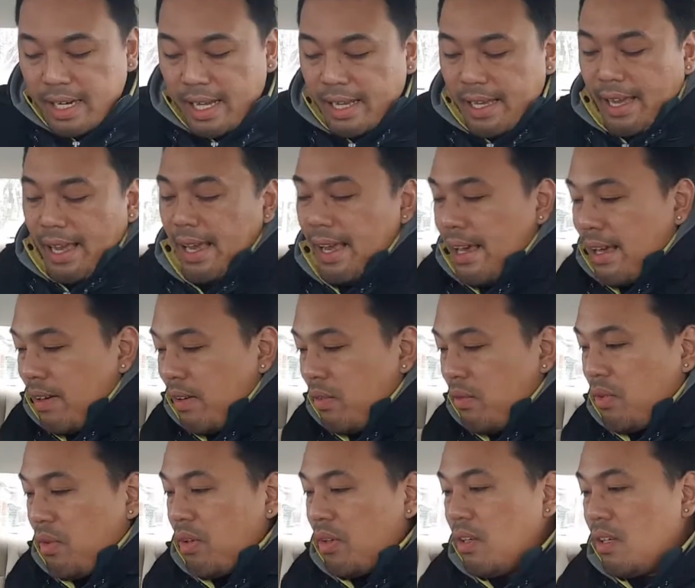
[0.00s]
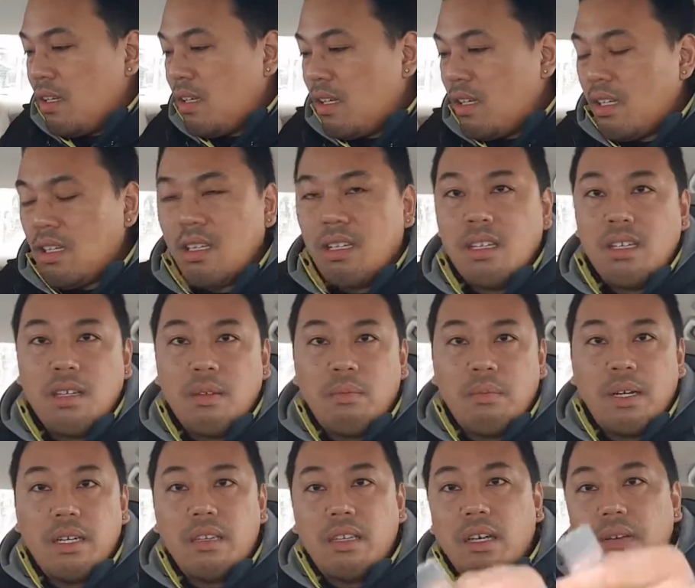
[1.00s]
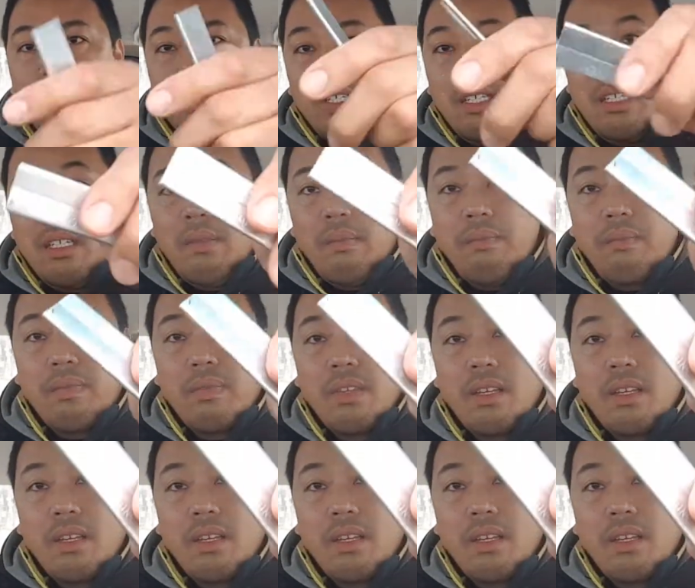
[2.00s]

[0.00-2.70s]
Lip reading: that I have my lovely